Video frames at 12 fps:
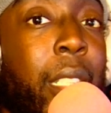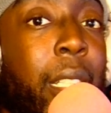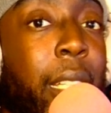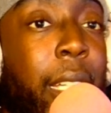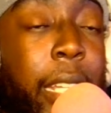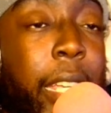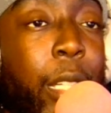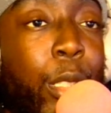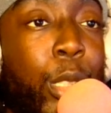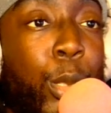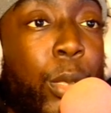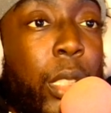it ain't gonna
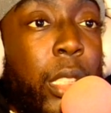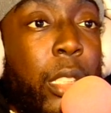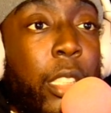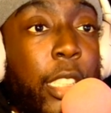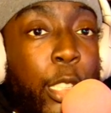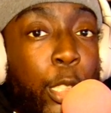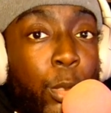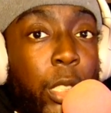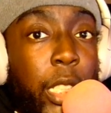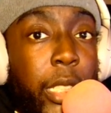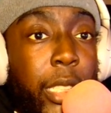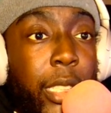do is do
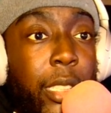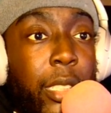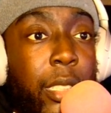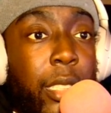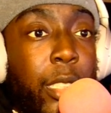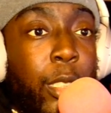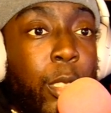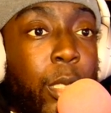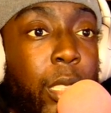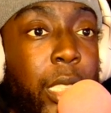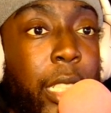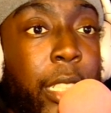justice. You know what I'm
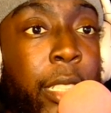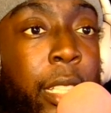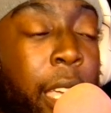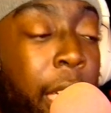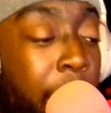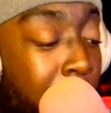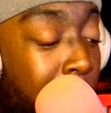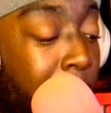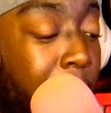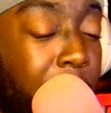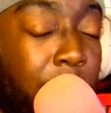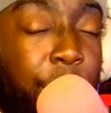saying? And I
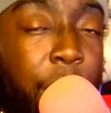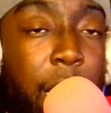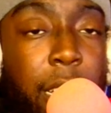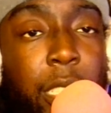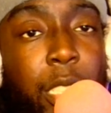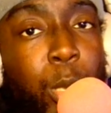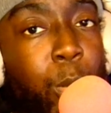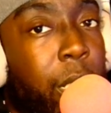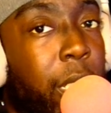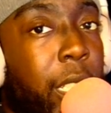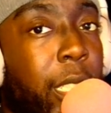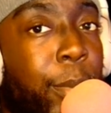got the 512
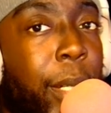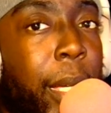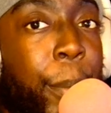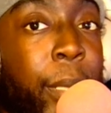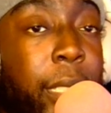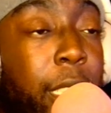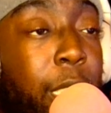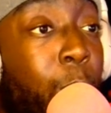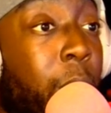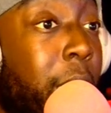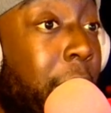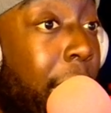gigabyte plenty
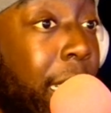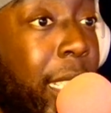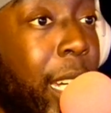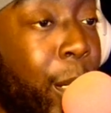storage. It actually got more